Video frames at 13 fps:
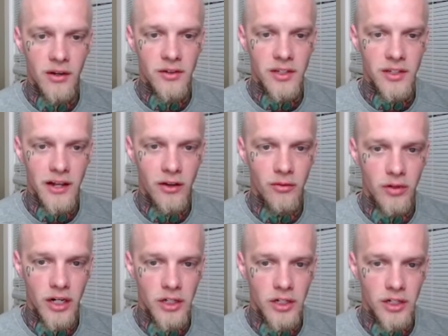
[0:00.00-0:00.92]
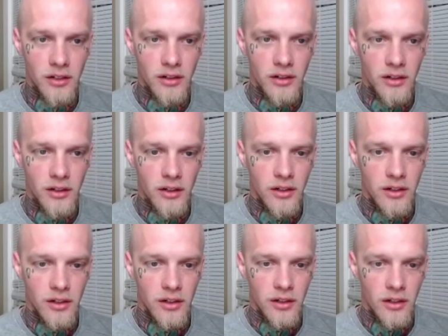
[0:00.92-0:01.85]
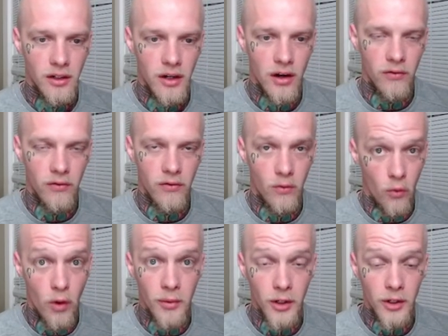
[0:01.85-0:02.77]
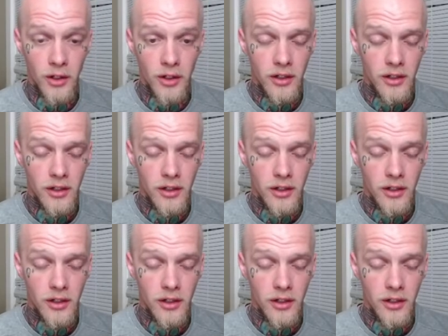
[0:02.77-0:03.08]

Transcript: celebration of womanhood.